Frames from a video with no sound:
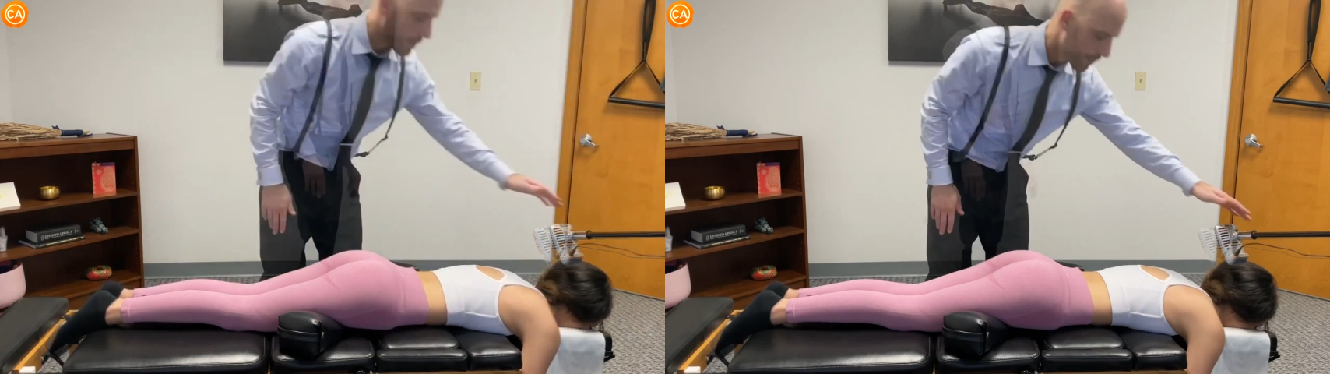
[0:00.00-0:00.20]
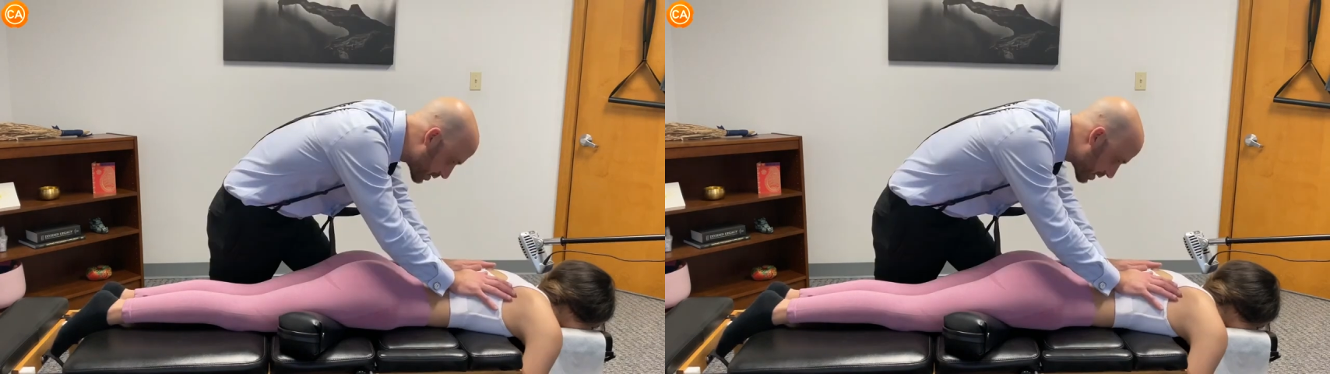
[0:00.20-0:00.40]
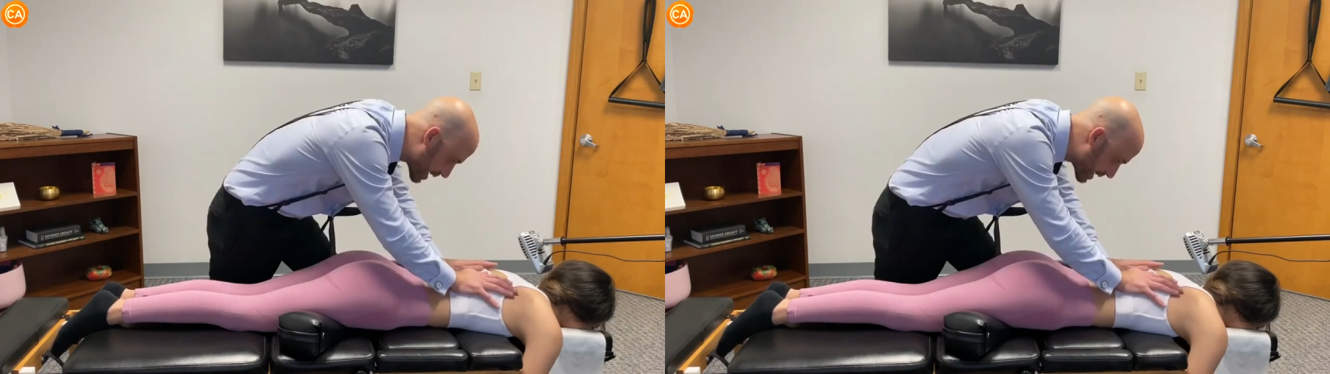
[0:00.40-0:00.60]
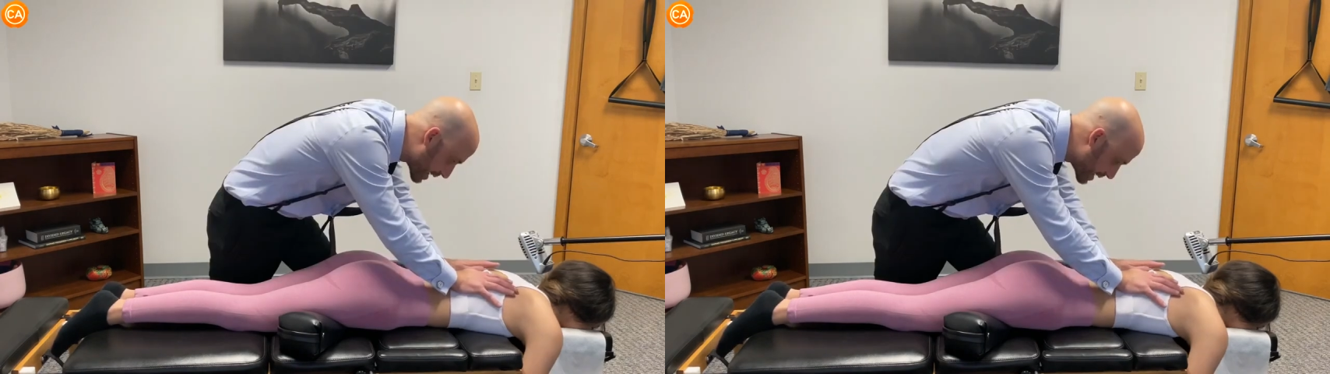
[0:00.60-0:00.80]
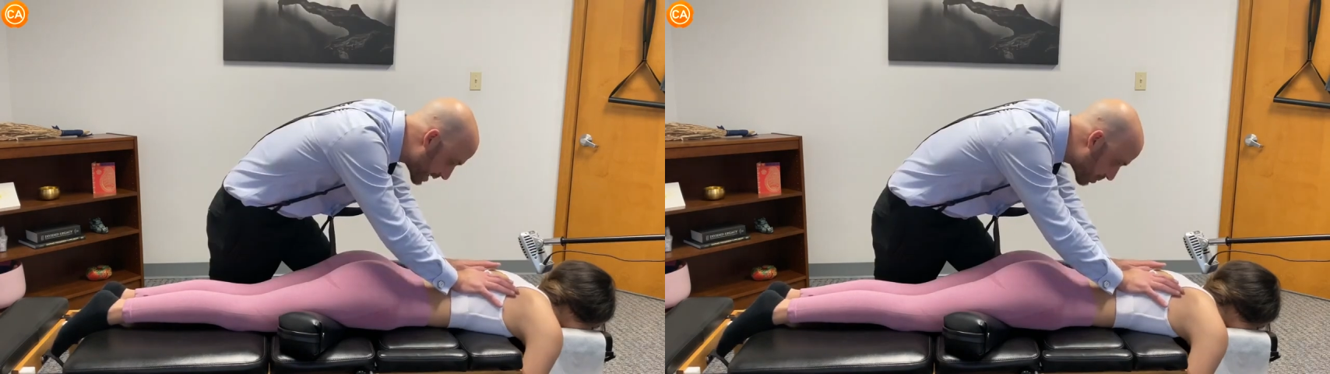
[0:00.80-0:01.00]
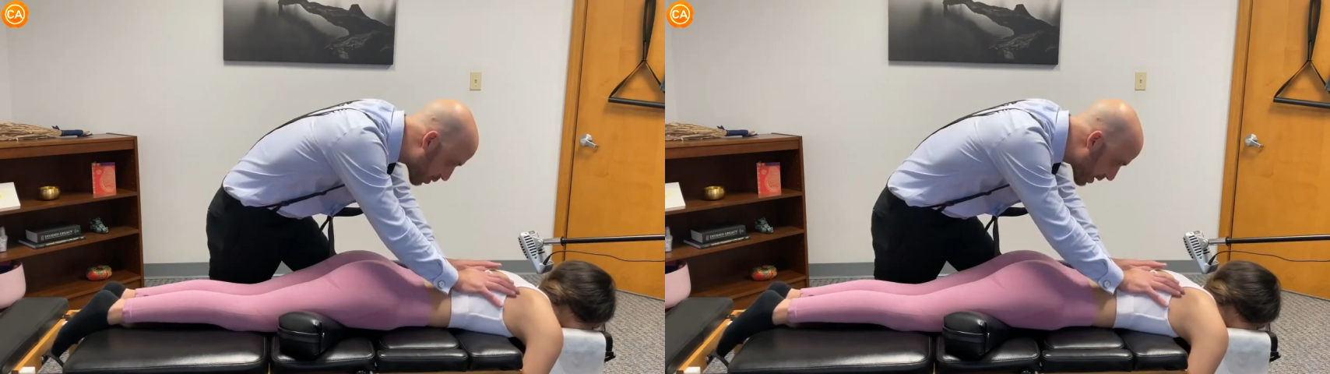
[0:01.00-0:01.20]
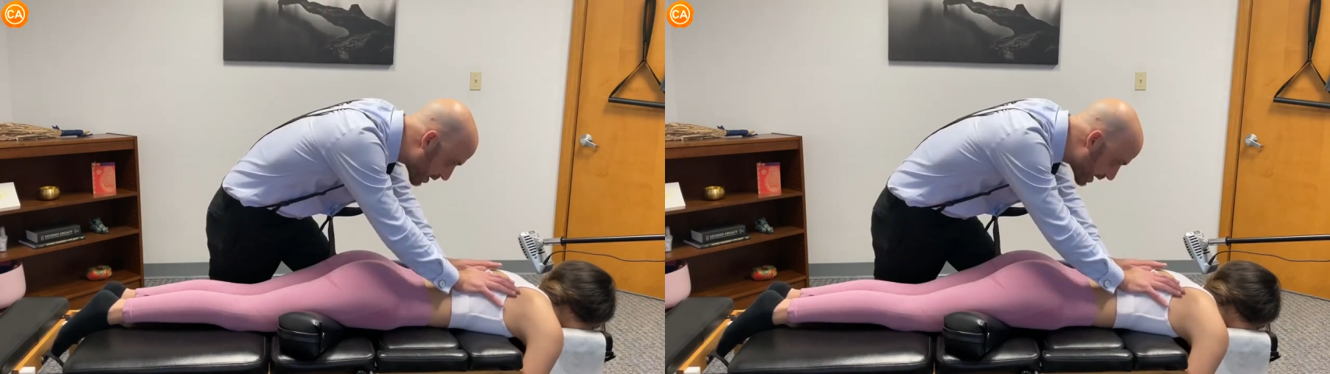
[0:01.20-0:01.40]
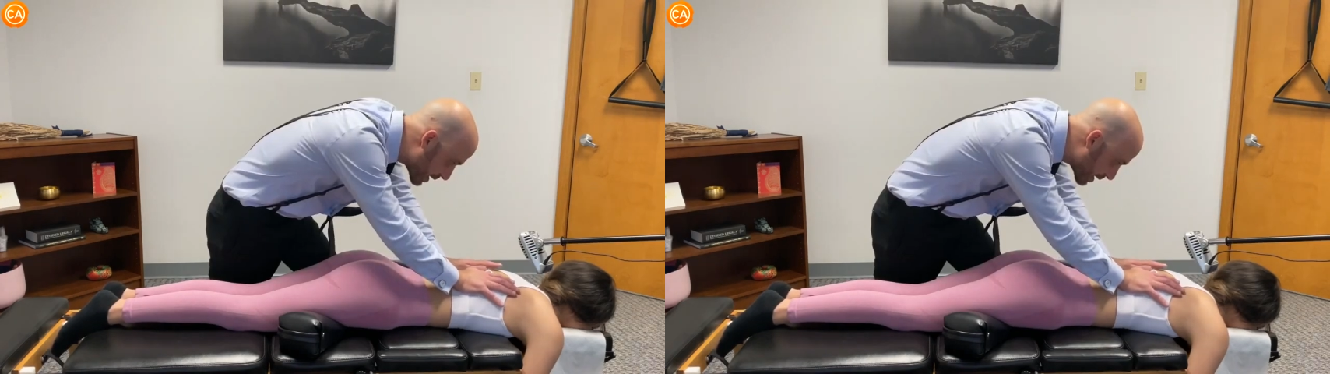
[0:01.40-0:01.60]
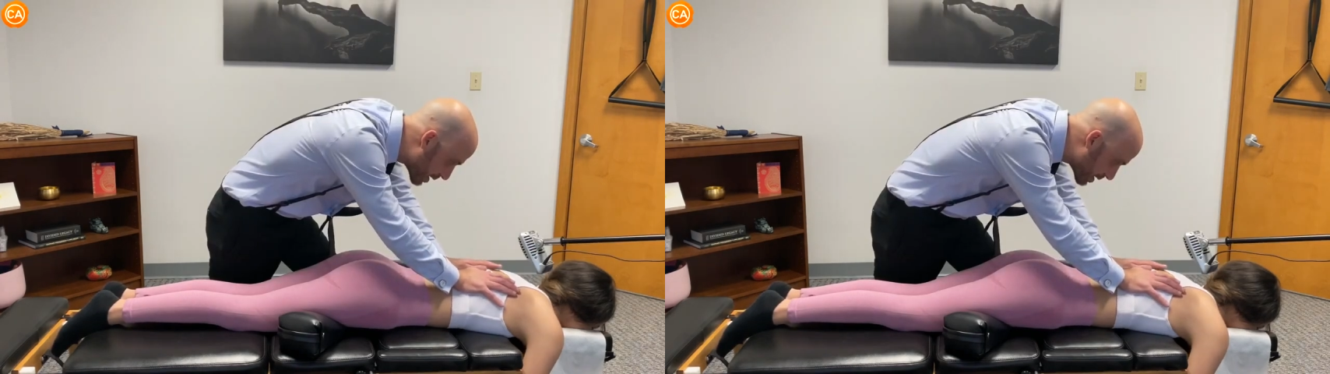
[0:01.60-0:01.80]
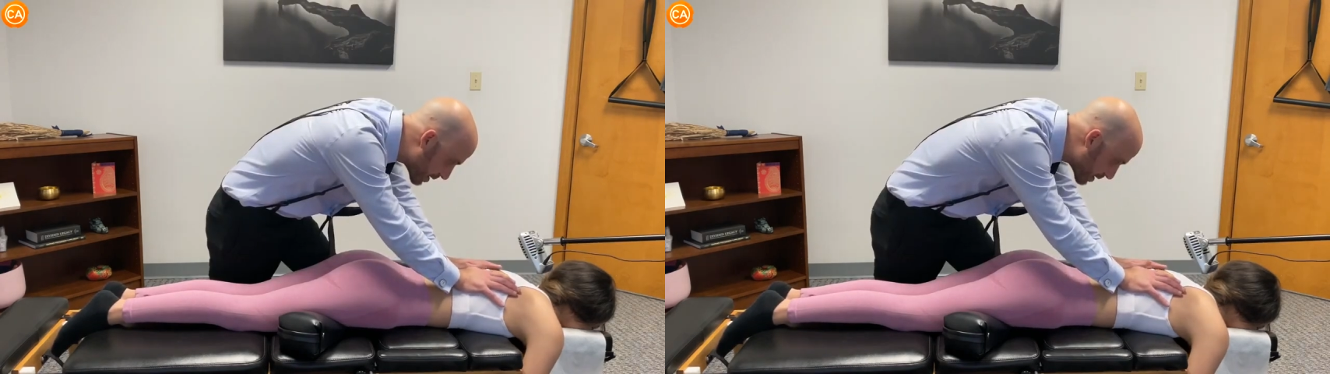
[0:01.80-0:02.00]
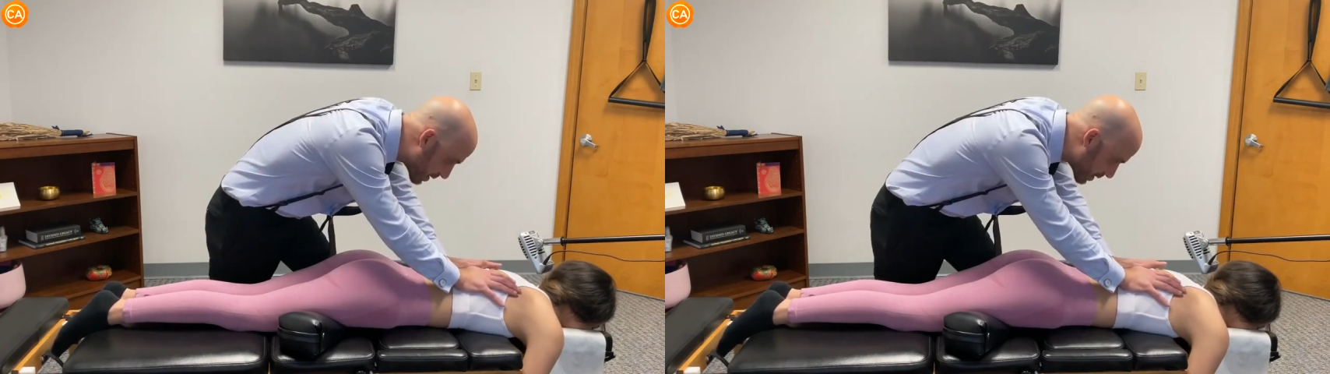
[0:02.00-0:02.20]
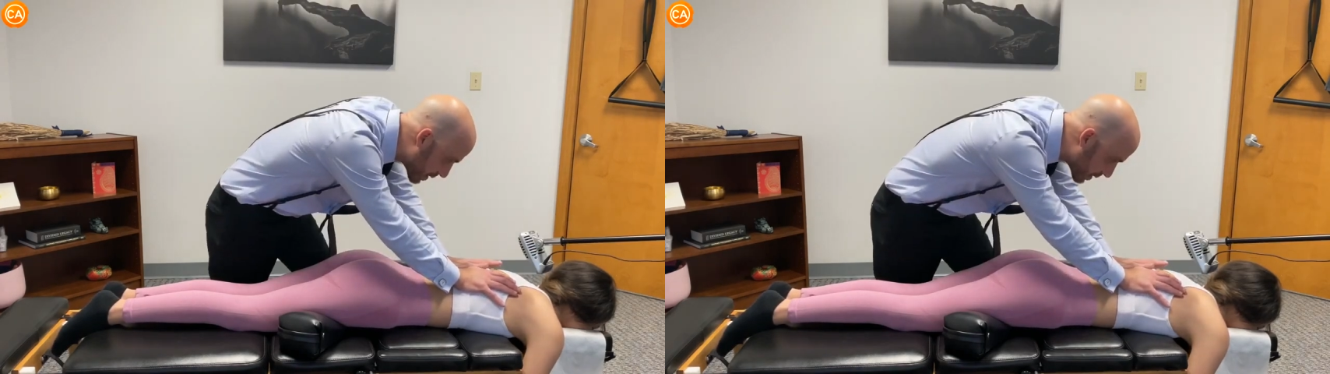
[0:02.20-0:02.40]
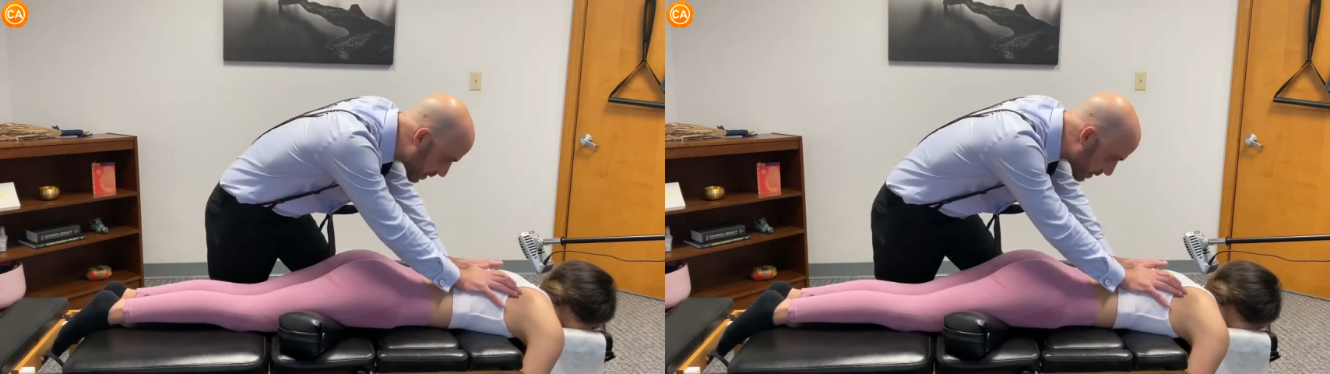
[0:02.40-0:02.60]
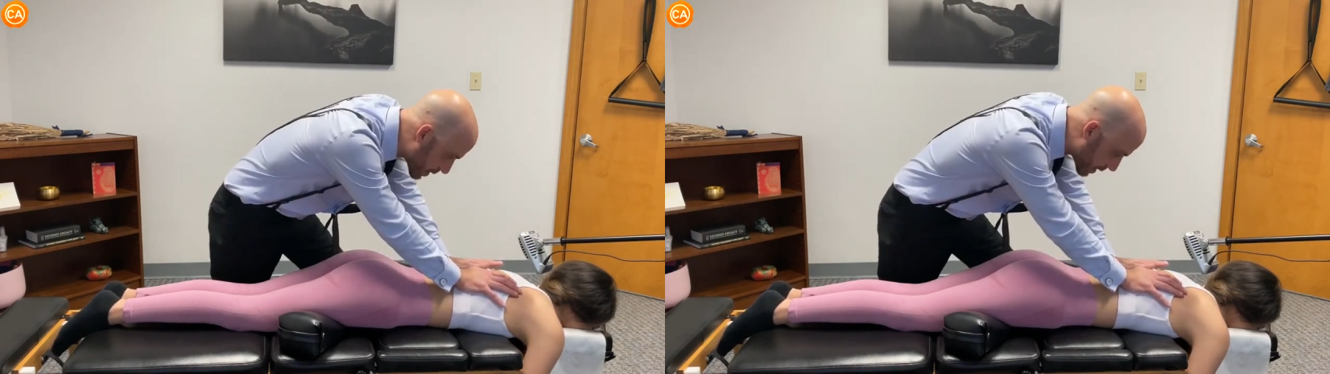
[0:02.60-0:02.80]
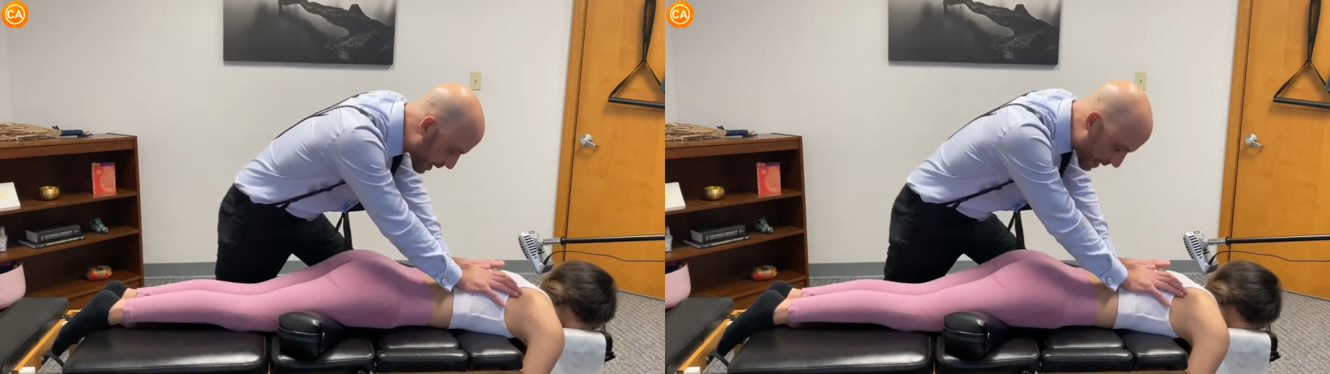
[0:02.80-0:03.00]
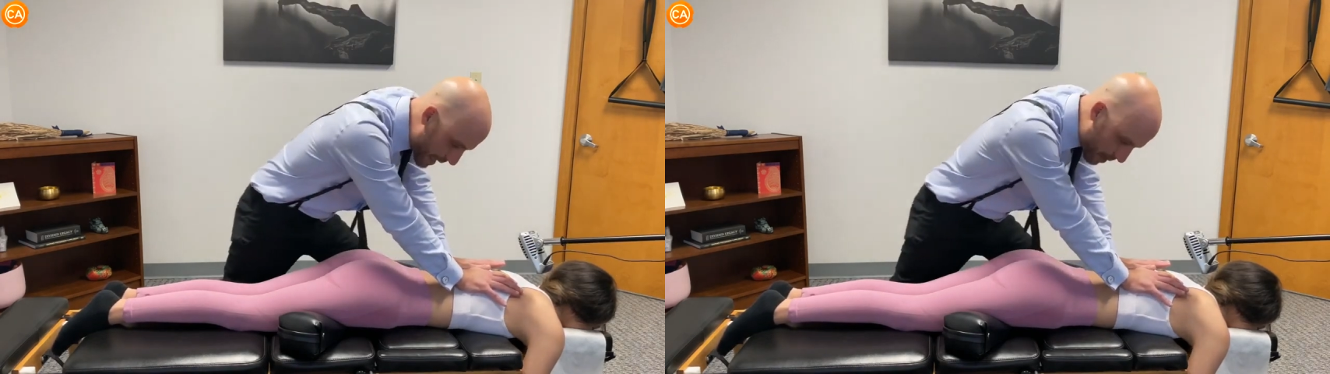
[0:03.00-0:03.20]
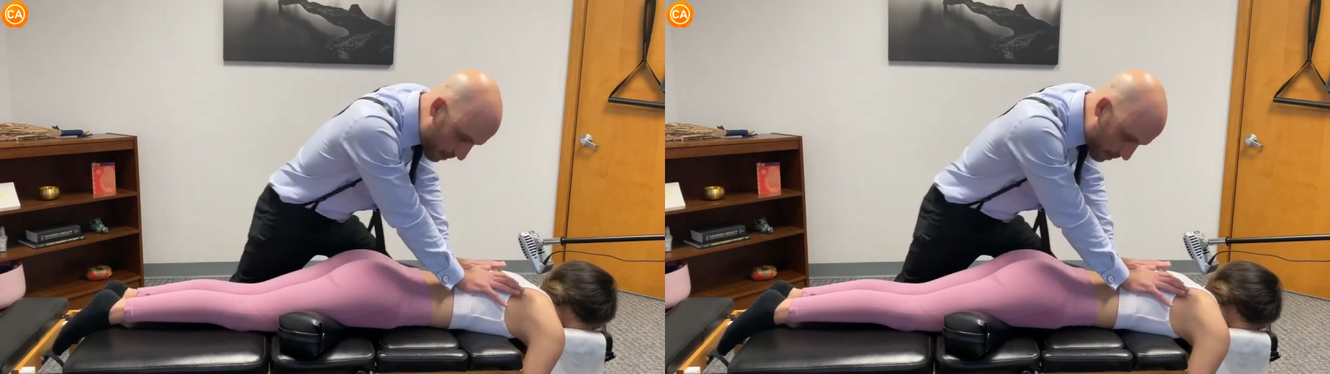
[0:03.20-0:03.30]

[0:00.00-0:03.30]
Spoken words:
Nobody's mouth can be seen.